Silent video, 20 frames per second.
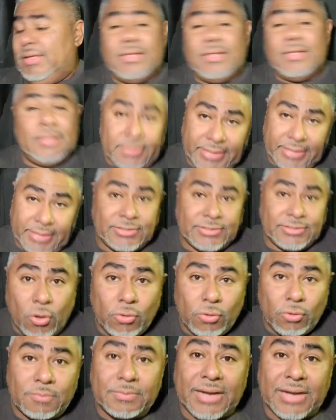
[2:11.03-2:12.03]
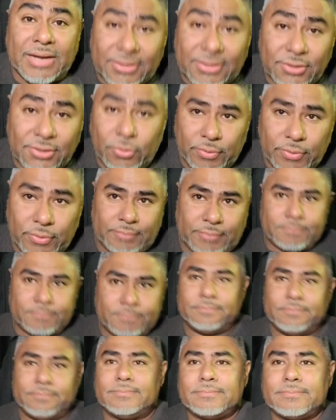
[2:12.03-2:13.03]
They told him not to do it,
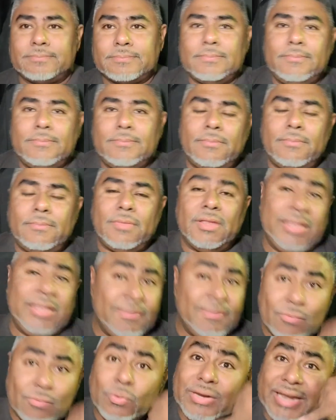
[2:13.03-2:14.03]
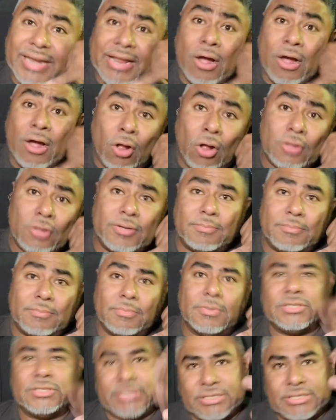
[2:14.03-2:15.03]
even when they called him,
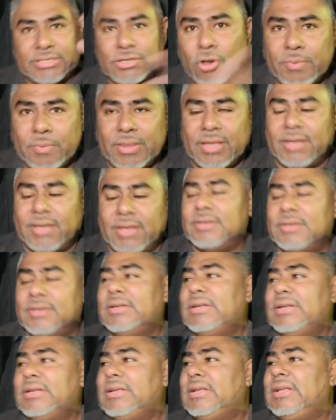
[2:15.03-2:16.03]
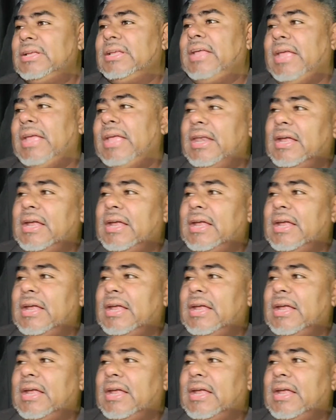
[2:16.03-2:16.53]
because he told me that. And